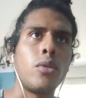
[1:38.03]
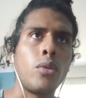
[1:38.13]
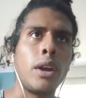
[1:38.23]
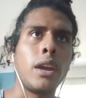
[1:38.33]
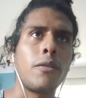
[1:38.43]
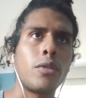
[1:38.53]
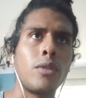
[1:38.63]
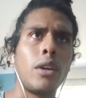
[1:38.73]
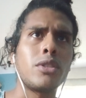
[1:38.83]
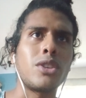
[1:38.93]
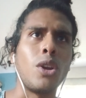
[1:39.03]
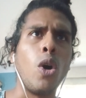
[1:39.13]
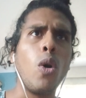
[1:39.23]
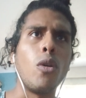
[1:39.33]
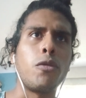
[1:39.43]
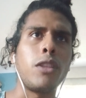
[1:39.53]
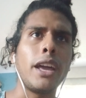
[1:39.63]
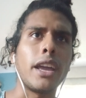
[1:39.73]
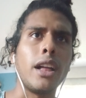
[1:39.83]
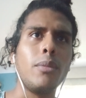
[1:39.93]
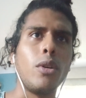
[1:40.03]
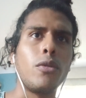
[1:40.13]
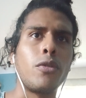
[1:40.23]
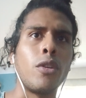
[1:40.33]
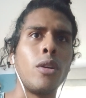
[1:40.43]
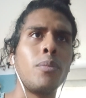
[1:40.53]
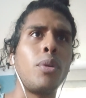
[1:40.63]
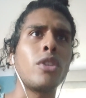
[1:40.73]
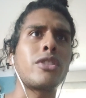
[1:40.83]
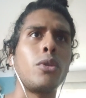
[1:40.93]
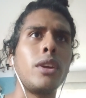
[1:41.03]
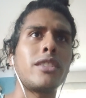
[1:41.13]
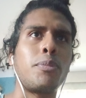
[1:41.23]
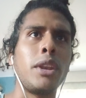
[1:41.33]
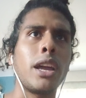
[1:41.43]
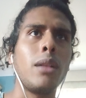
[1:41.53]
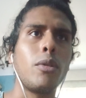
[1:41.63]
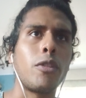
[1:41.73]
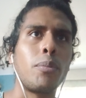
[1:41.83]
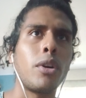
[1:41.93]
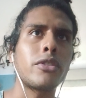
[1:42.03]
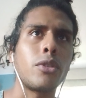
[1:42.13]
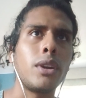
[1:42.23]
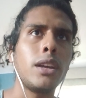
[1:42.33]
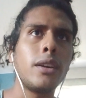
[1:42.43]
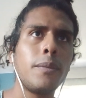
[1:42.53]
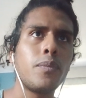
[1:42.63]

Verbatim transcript: Right hand from Harrison. Oh, flying elbow from Pongsiri. Spinning elbow from Pongsiri.